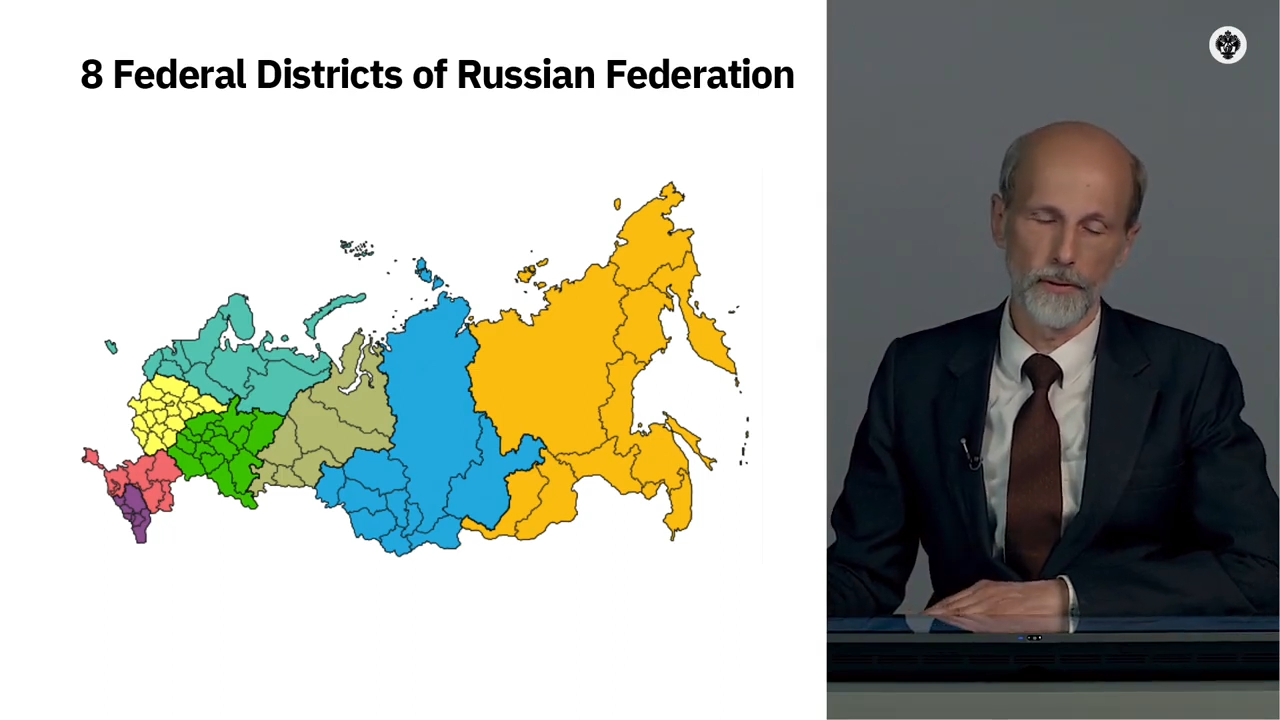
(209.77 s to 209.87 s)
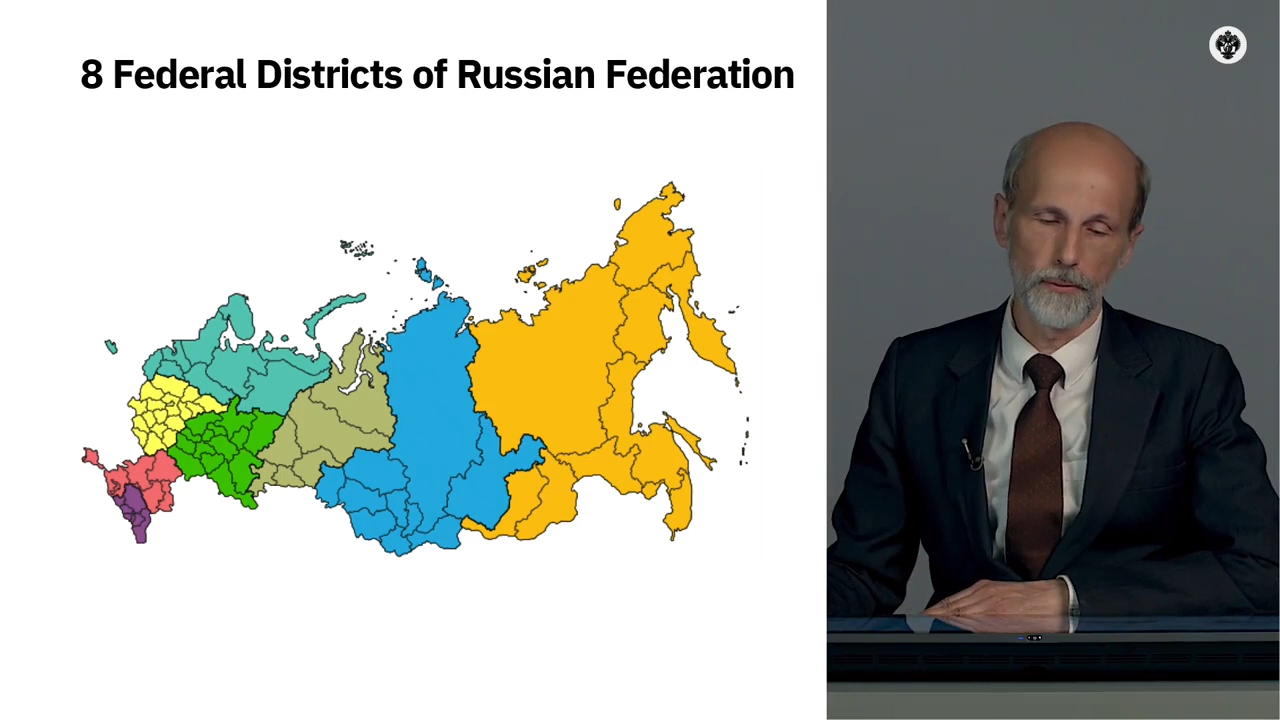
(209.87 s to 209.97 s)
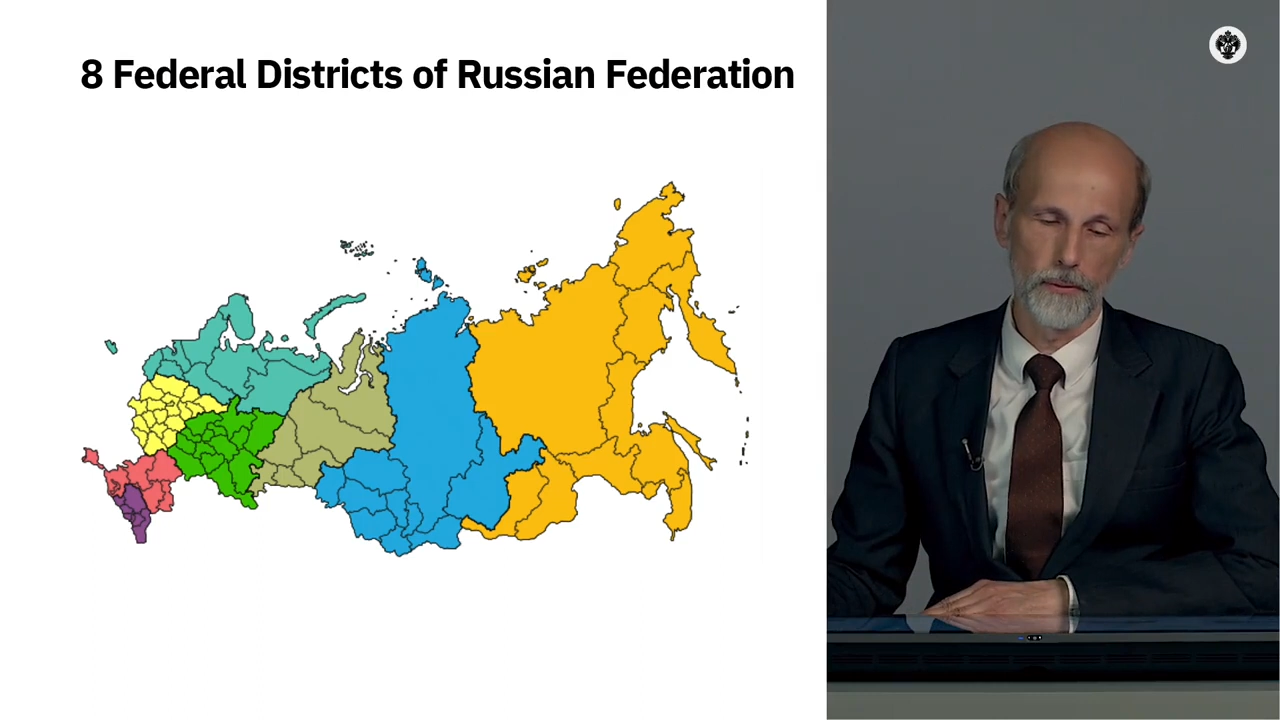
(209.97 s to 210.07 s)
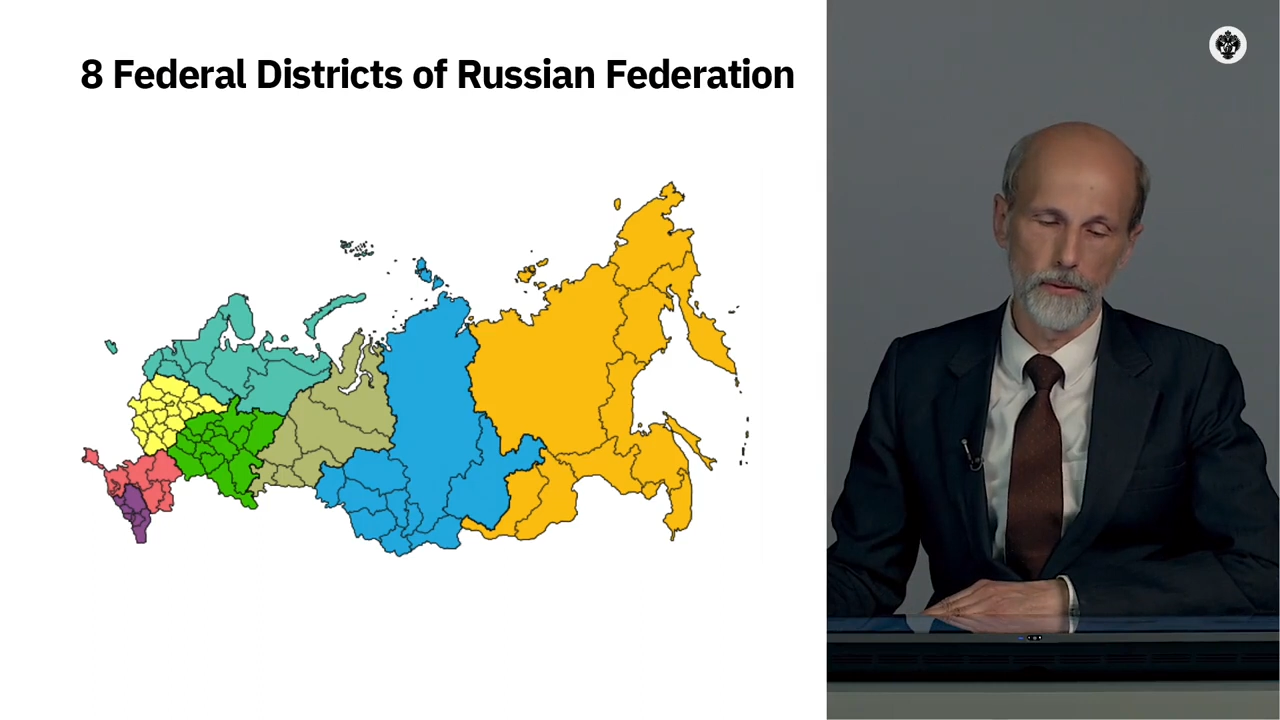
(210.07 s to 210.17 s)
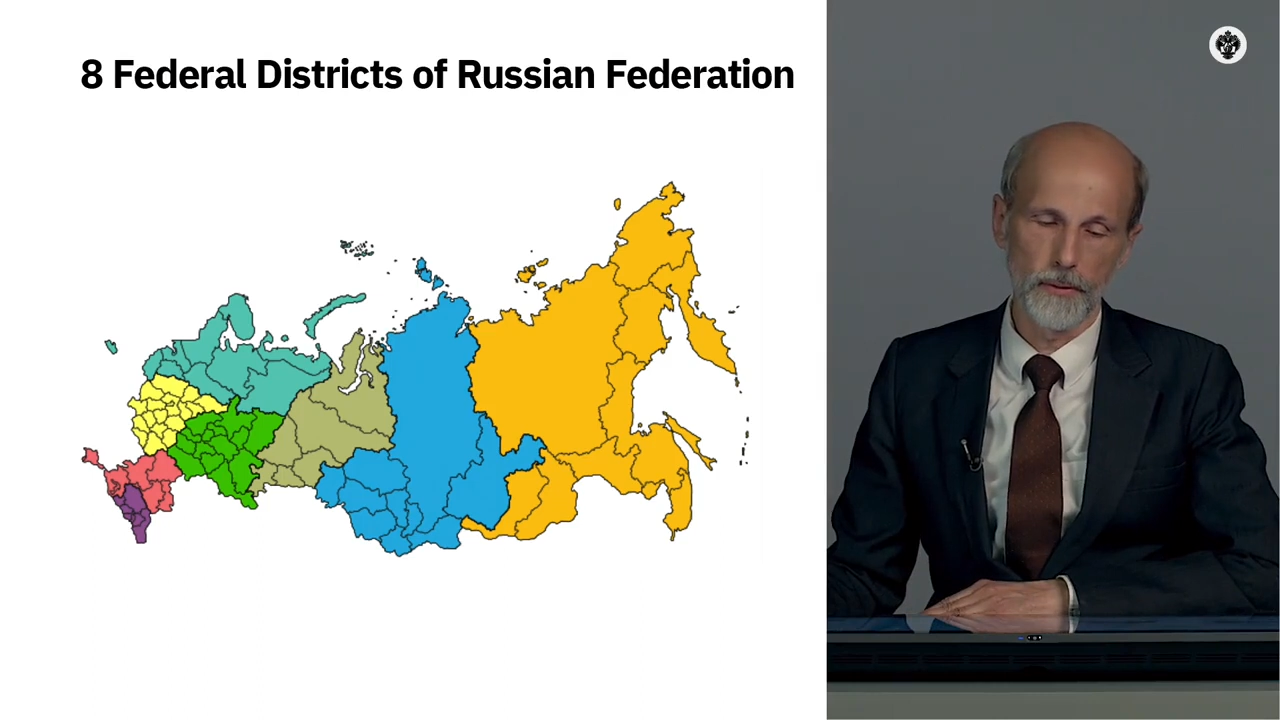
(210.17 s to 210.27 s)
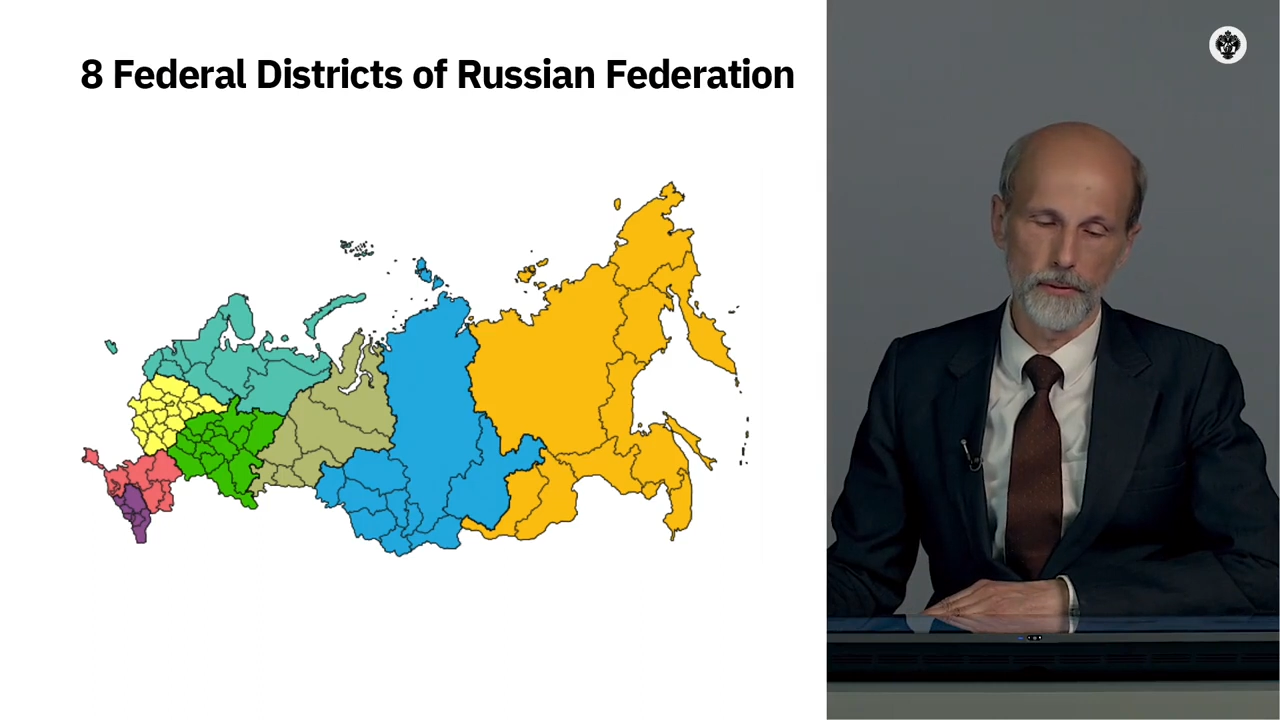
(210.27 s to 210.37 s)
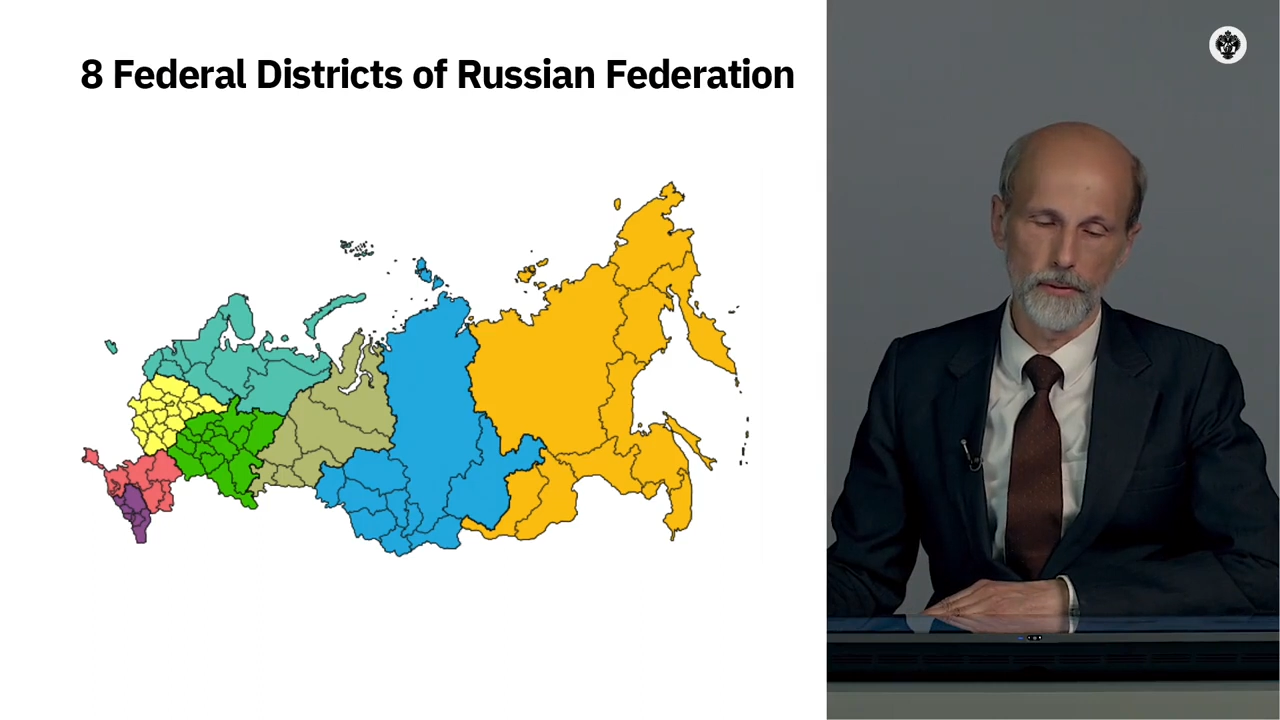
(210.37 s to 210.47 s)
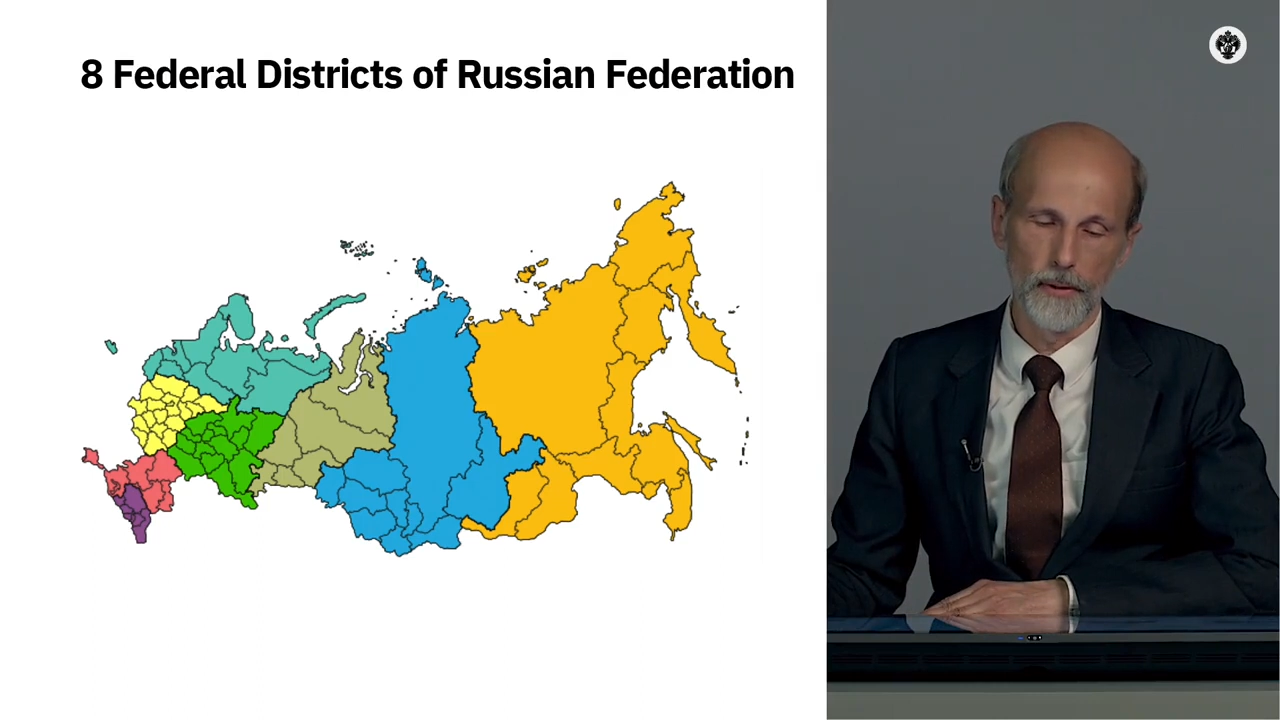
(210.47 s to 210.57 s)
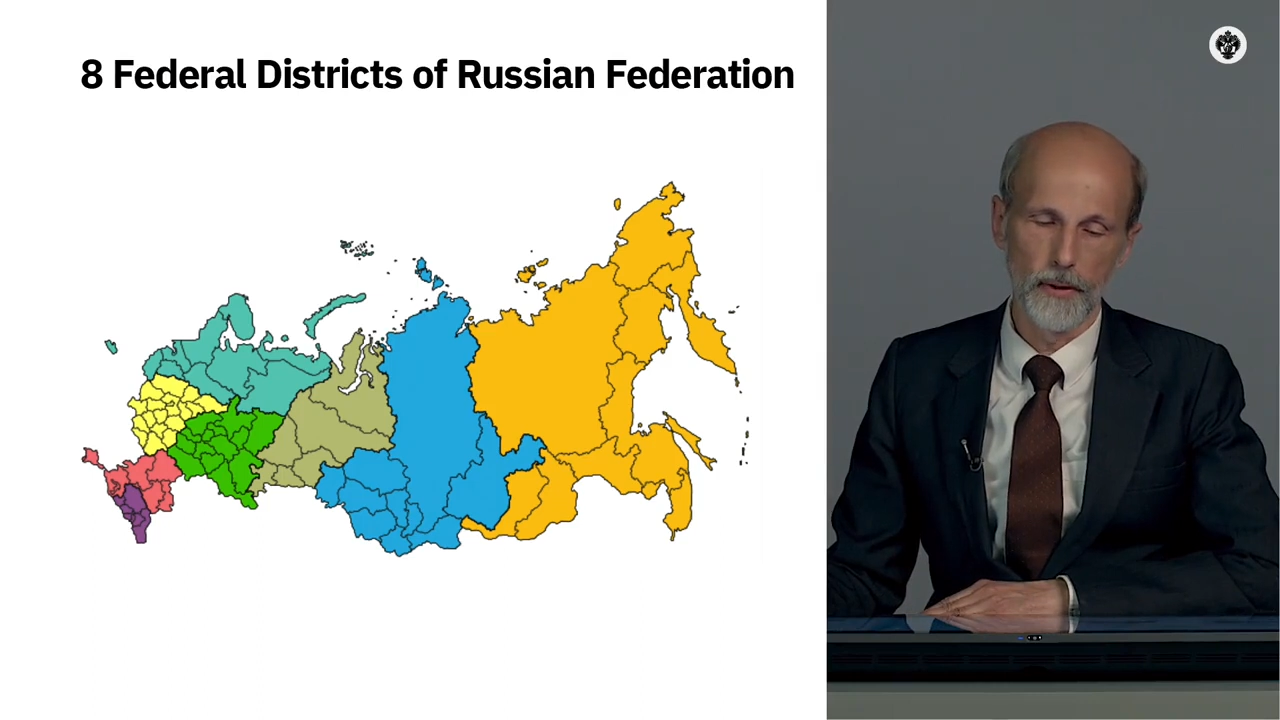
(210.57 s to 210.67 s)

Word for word: authorities